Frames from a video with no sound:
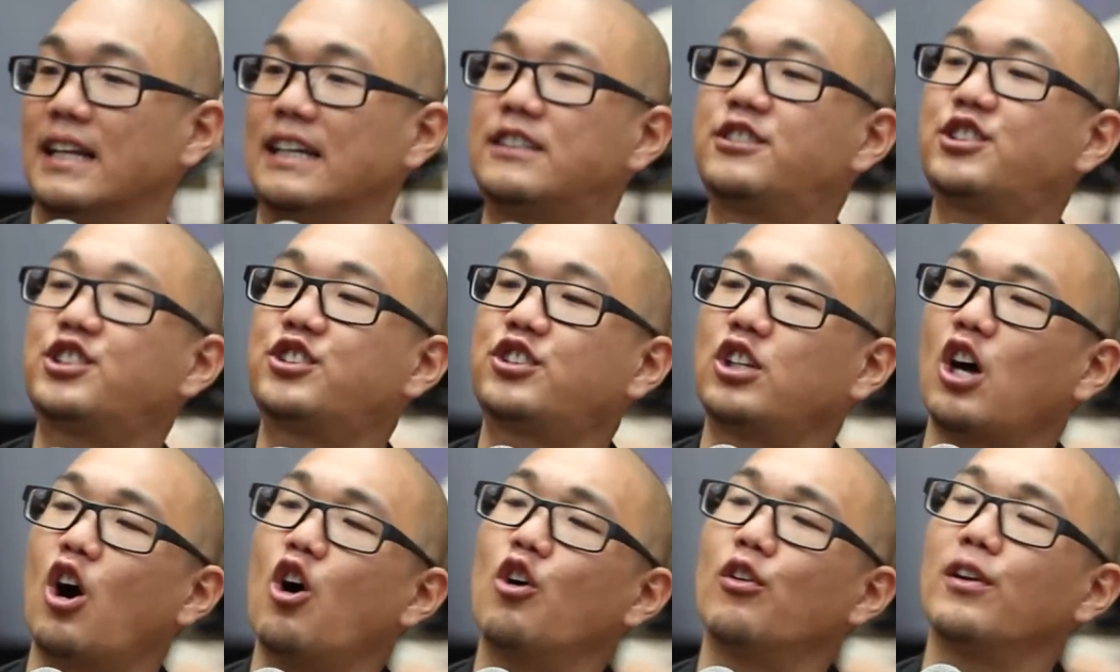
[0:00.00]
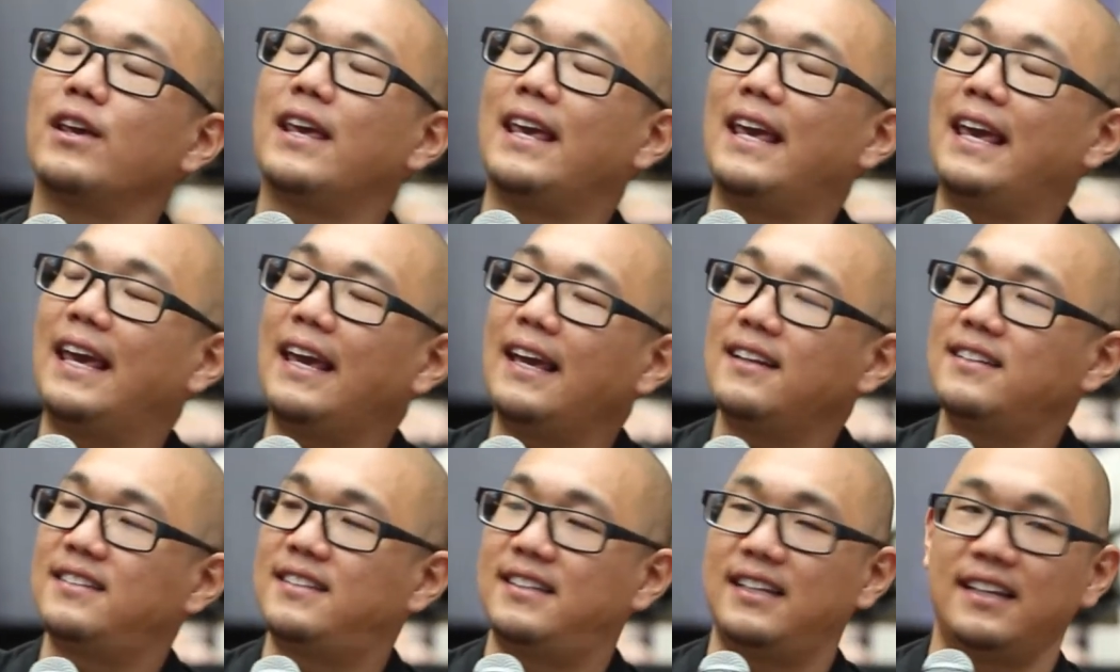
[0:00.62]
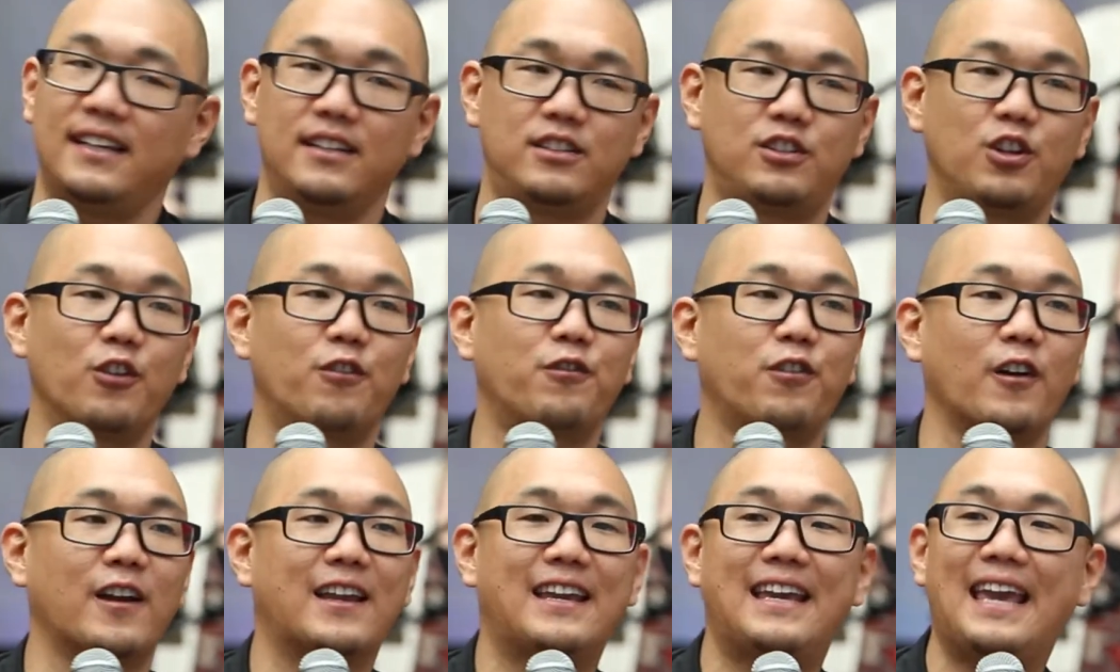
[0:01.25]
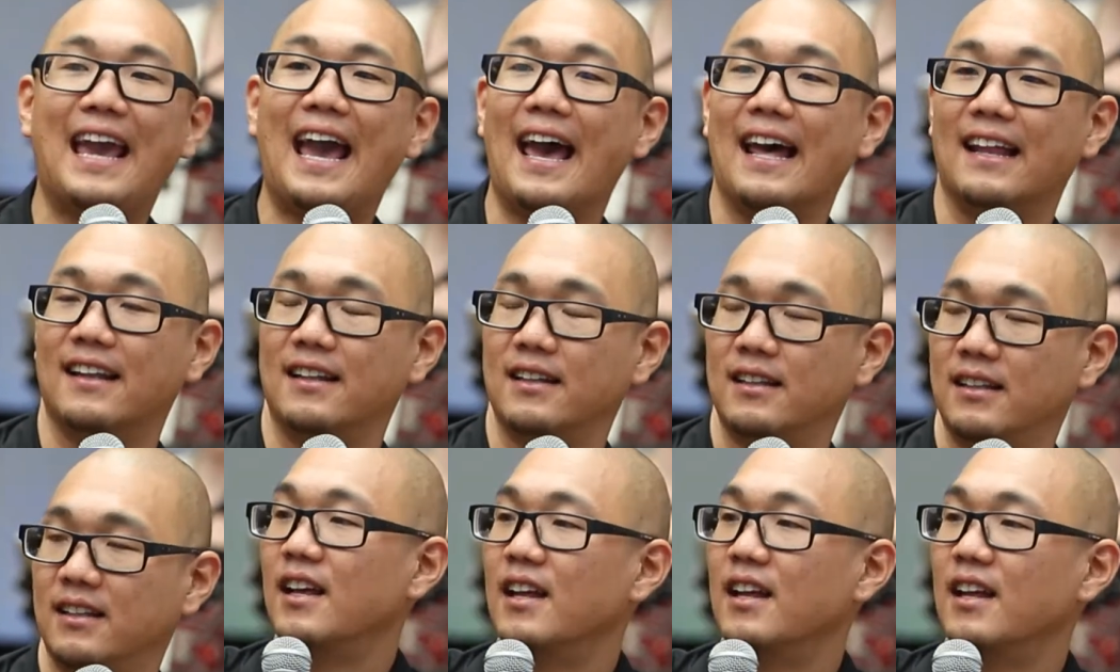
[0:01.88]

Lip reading: it's so easy to forget